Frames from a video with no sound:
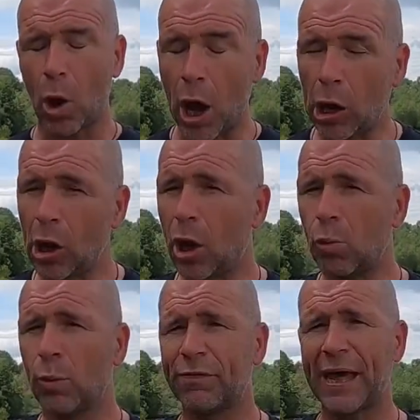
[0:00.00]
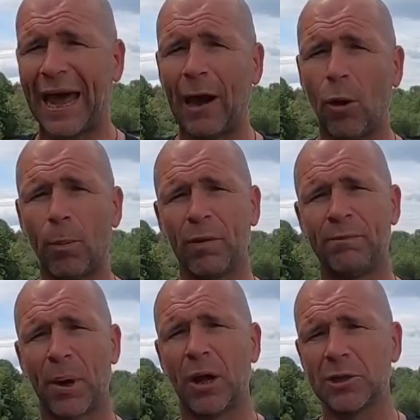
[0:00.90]
Along with the help
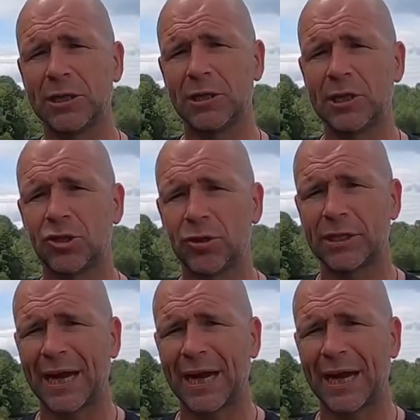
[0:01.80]
of Barnsley and District